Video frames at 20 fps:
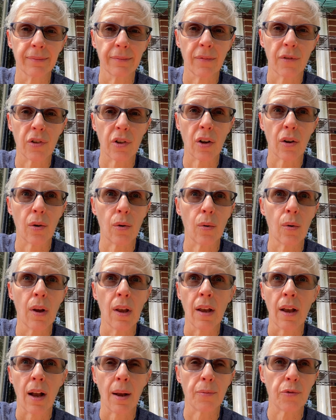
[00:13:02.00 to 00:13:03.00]
so
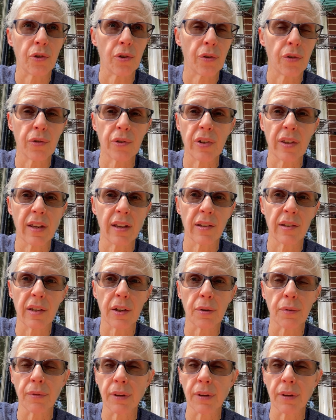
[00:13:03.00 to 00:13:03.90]
I'm sure there's things that are